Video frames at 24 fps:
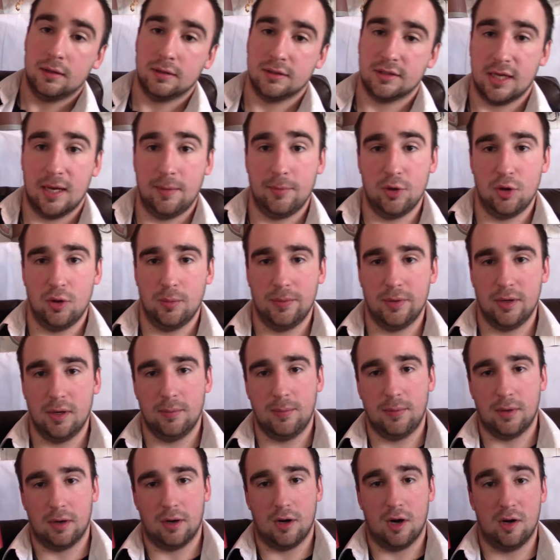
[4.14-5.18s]
Time to open
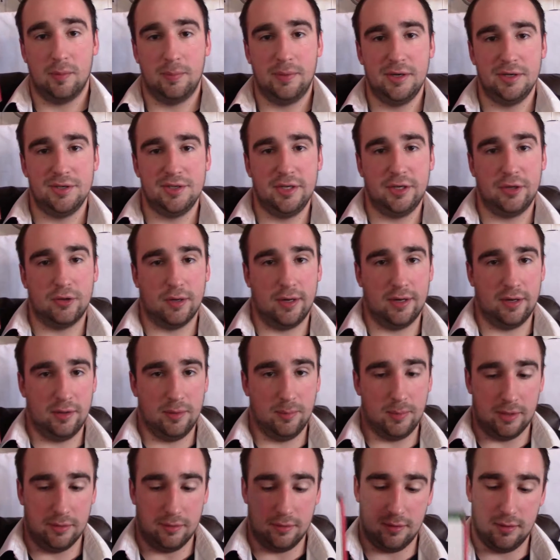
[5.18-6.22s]
up our RPG crate of the
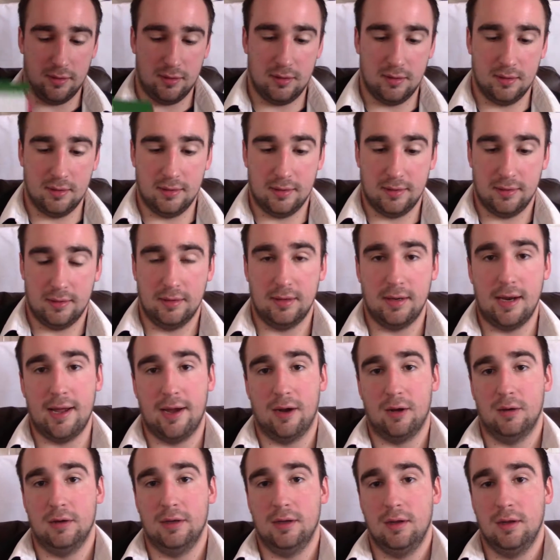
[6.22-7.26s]
month.
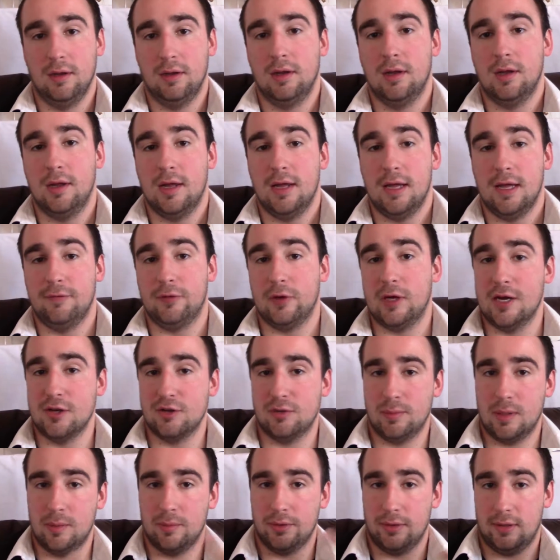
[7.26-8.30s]
Now, if you guys
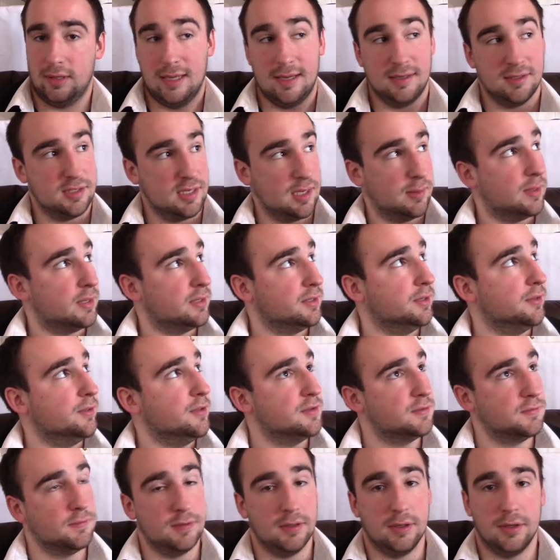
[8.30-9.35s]
remember the last time I did
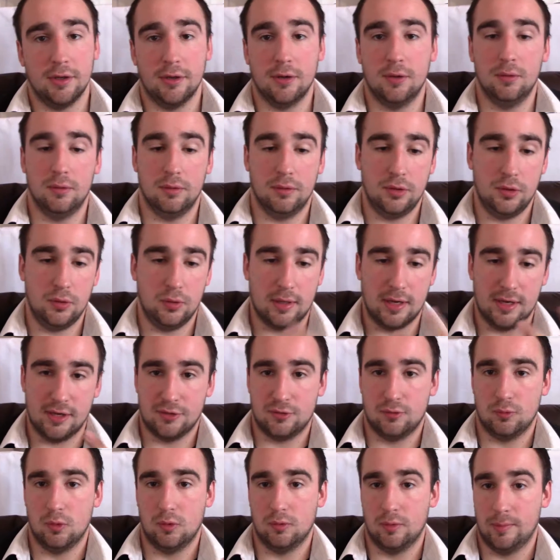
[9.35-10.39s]
this video, you
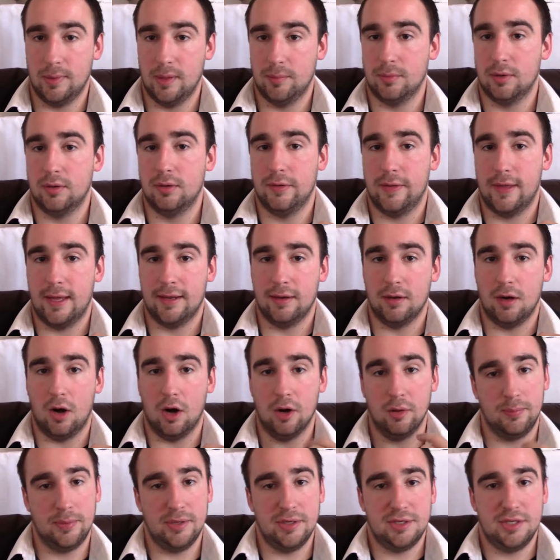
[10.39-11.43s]
guys will remember that
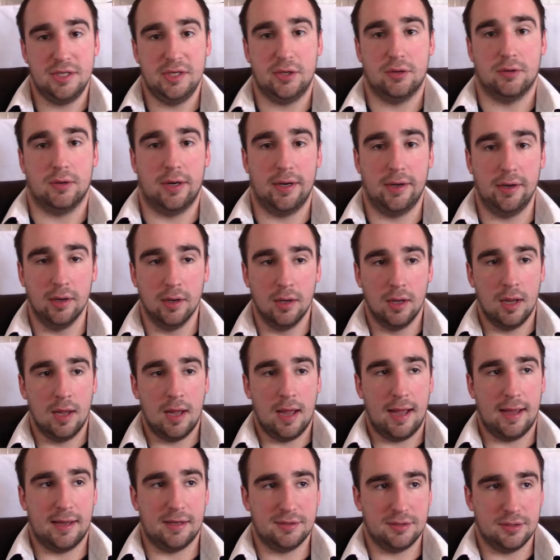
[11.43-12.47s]
RPG Crate
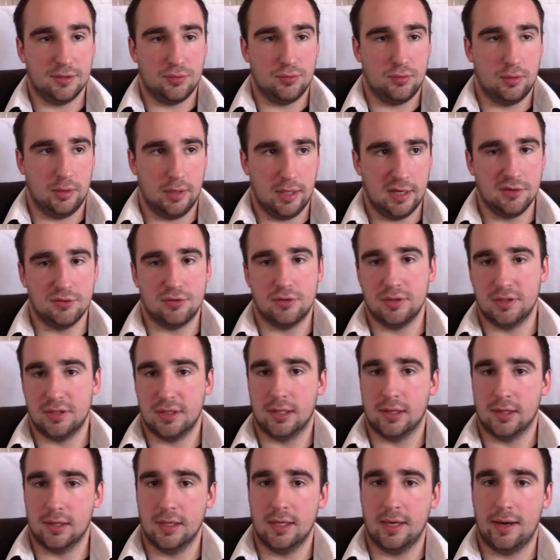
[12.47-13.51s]
has this really
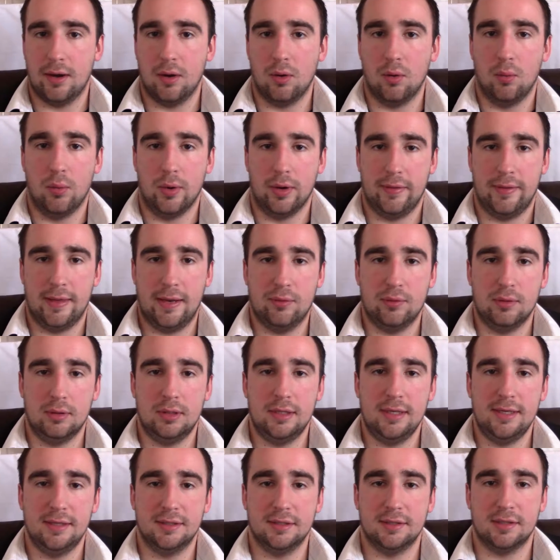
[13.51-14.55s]
interesting thing where they
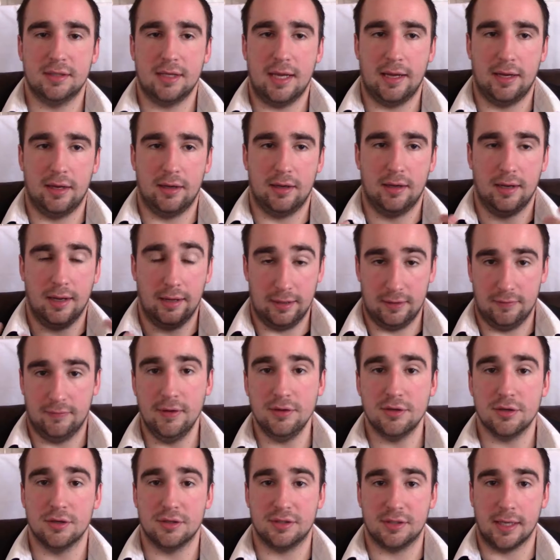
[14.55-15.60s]
release an
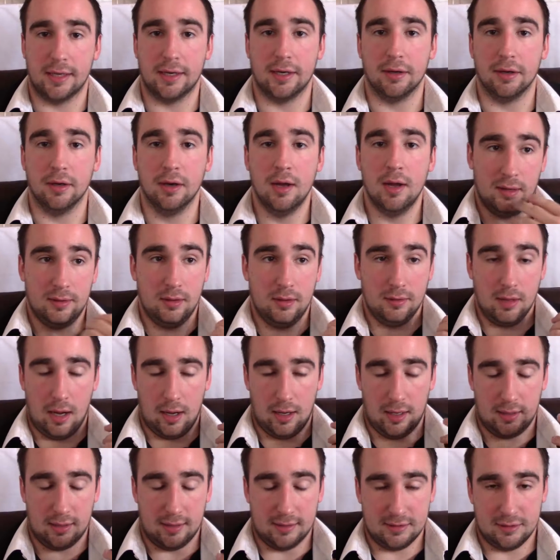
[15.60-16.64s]
adventure setting
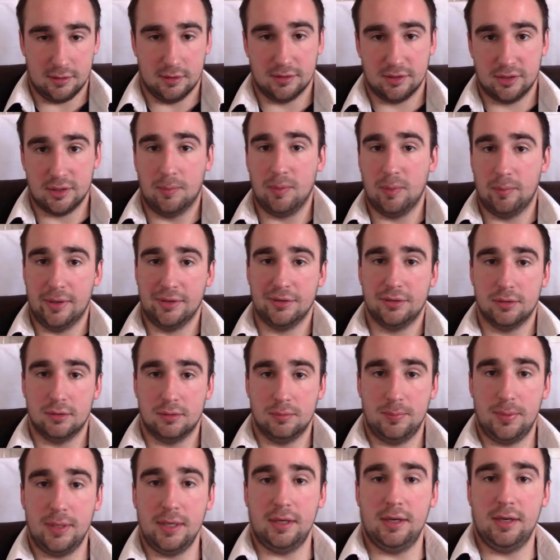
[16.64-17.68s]
as a supplemental
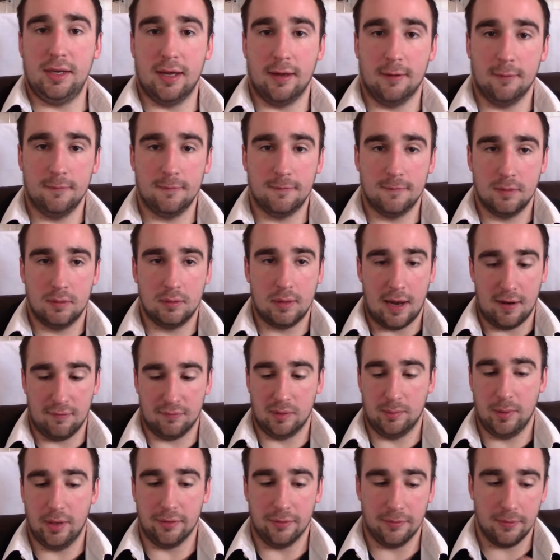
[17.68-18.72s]
PDF every
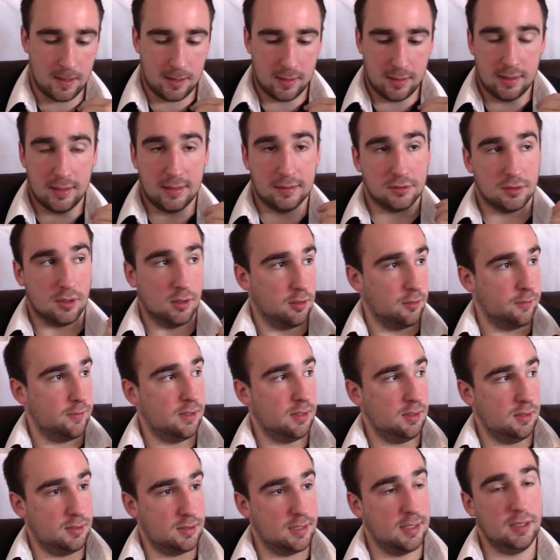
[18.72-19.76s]
month. It's called
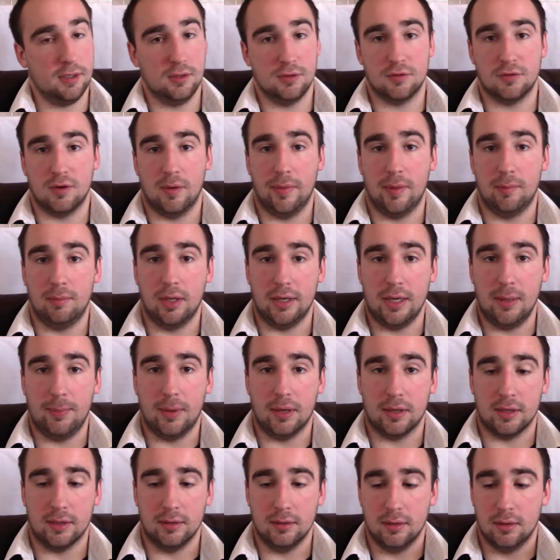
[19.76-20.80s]
the Tales from the Bloody
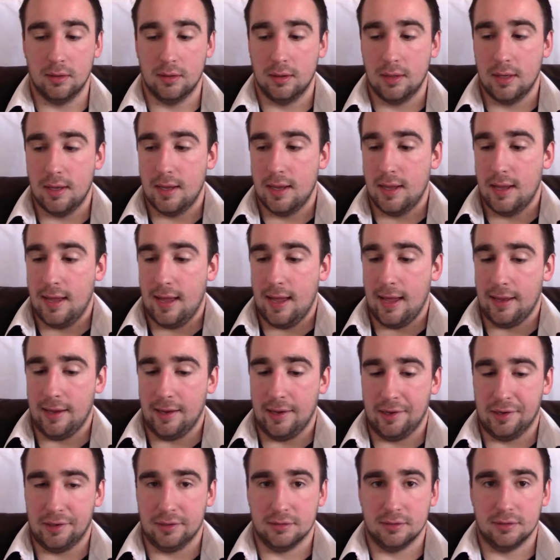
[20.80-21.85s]
Bucket,
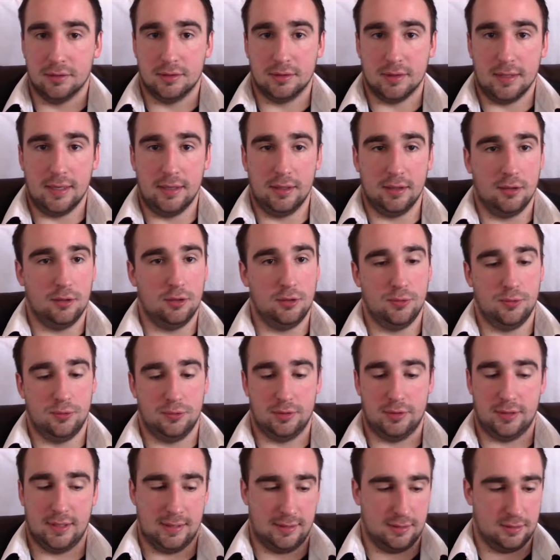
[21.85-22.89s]
and it
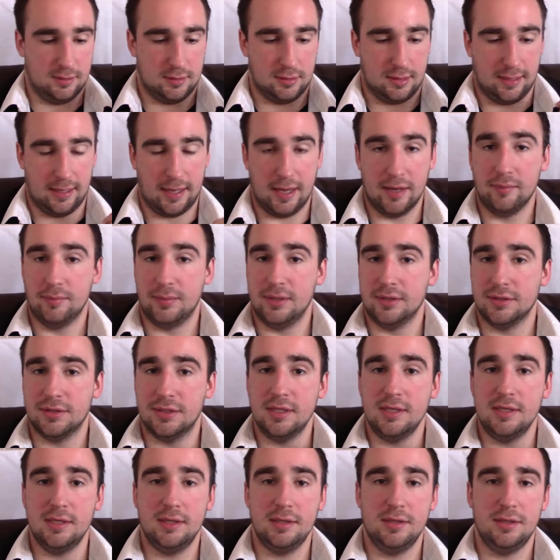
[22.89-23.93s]
includes things like
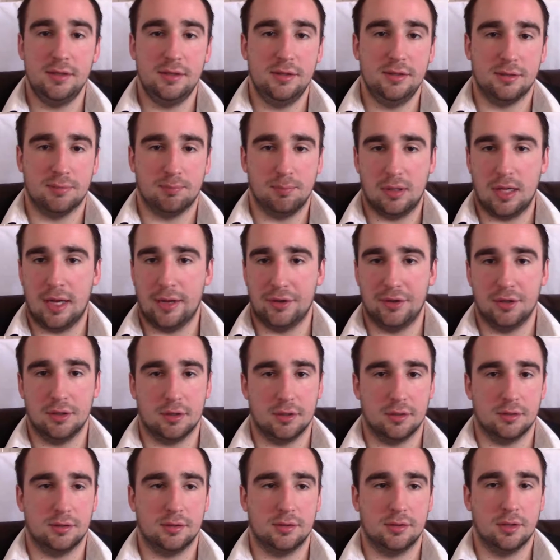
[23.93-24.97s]
NPCs, plot
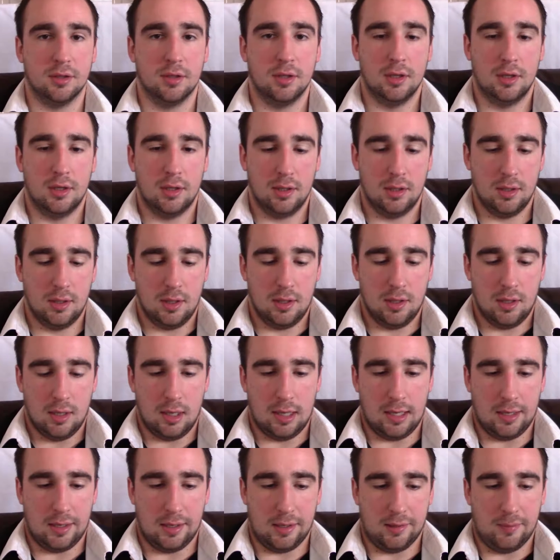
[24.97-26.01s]
hooks,
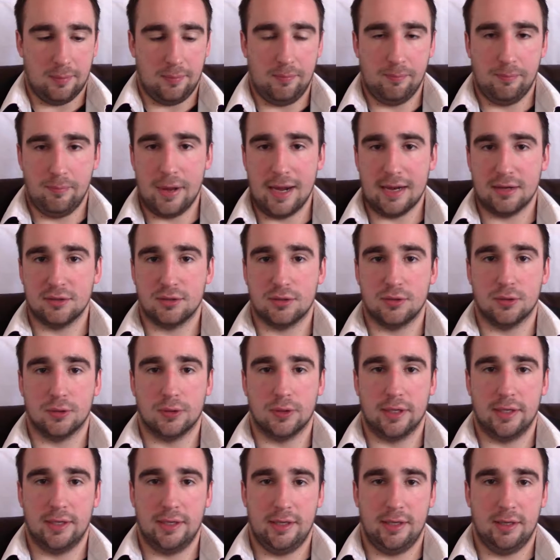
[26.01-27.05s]

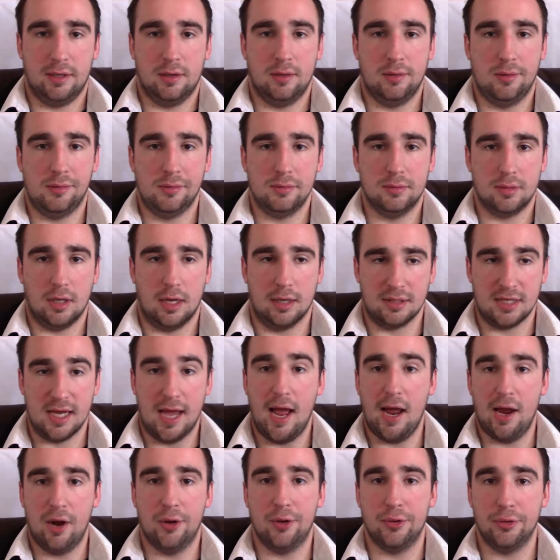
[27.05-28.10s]
backstory, a
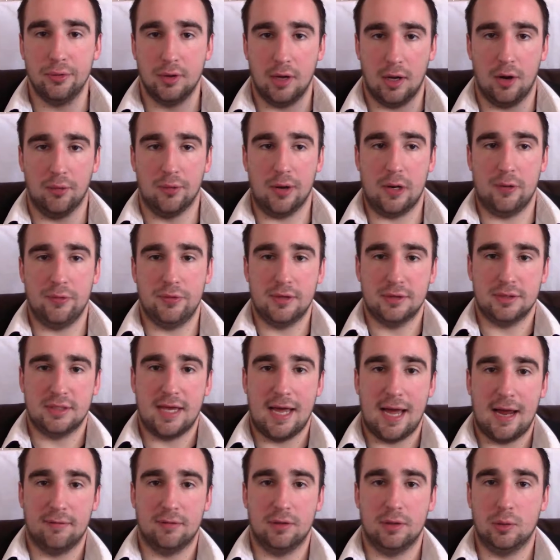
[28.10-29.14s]
town around this
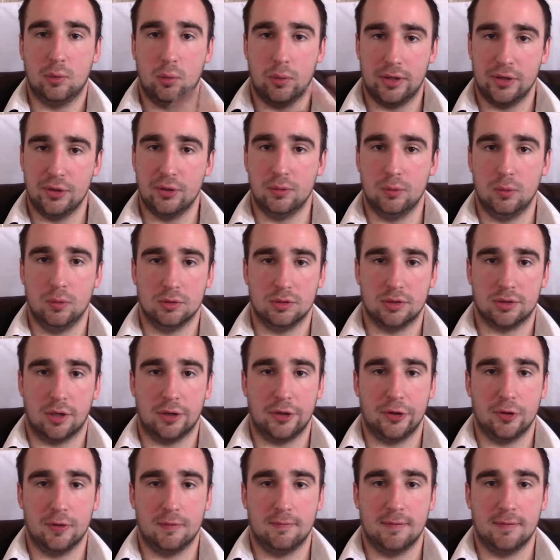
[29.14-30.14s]
tavern where you start your